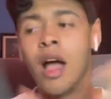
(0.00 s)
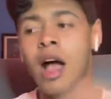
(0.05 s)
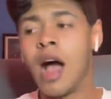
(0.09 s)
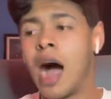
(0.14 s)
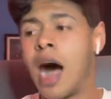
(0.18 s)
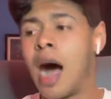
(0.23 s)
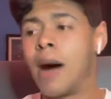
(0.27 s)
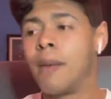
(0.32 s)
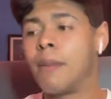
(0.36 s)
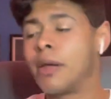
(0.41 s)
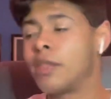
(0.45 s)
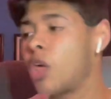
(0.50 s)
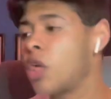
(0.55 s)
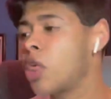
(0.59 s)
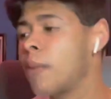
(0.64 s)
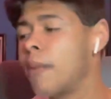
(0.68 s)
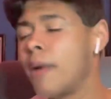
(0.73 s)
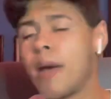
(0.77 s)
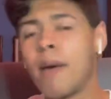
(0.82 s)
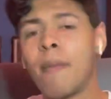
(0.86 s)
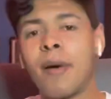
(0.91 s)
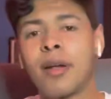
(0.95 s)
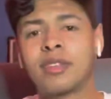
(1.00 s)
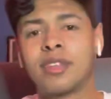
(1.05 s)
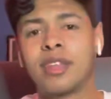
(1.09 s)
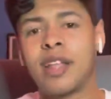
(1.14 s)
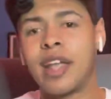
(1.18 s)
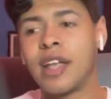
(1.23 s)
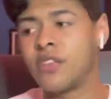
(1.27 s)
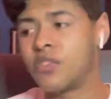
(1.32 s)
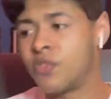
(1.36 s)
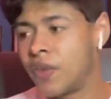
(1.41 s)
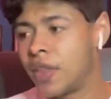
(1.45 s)
A little bit about
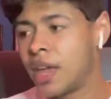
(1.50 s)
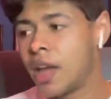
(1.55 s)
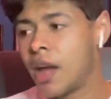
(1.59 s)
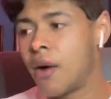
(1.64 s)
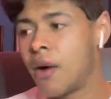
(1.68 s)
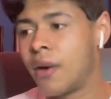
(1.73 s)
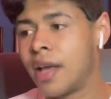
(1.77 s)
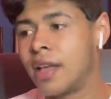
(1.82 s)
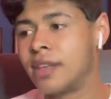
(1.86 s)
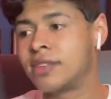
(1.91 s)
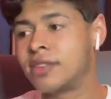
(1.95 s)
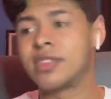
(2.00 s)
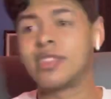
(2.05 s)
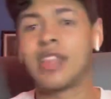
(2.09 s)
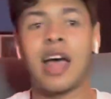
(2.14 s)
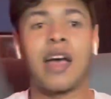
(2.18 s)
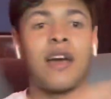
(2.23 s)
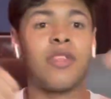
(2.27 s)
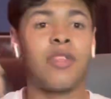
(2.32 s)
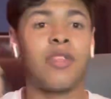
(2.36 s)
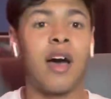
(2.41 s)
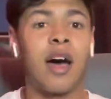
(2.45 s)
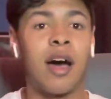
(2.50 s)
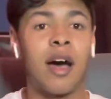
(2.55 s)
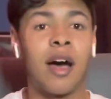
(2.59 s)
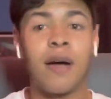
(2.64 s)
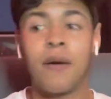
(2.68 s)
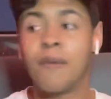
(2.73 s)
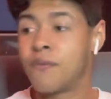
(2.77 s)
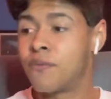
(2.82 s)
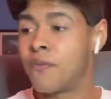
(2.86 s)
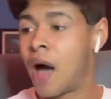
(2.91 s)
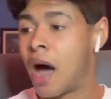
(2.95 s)
today's video is
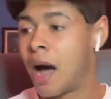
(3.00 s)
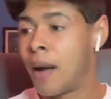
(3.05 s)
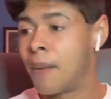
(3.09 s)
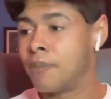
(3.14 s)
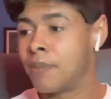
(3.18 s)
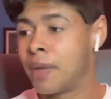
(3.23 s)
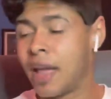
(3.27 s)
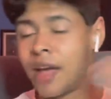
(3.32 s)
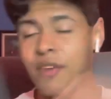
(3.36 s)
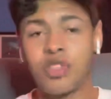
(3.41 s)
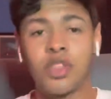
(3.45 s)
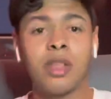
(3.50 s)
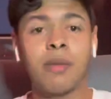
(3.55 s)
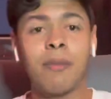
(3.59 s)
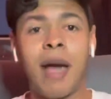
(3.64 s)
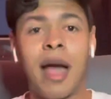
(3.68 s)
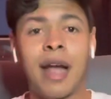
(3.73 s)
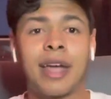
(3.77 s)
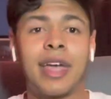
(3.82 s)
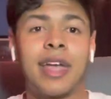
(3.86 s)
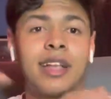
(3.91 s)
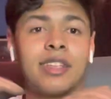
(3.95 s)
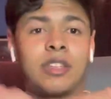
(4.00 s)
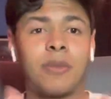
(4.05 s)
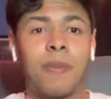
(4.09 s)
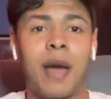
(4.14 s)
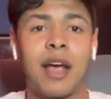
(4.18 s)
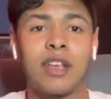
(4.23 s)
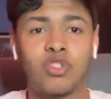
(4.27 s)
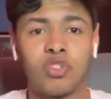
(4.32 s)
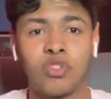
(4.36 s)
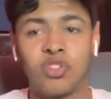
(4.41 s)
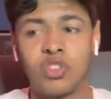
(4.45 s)
that Anthony Mackie and
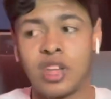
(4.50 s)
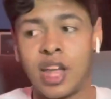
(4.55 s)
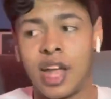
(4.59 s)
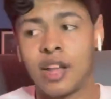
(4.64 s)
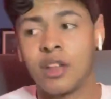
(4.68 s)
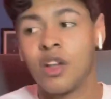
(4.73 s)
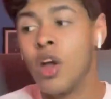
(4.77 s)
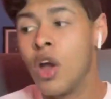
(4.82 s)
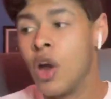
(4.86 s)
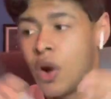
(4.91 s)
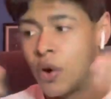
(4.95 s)
Sebastian Stan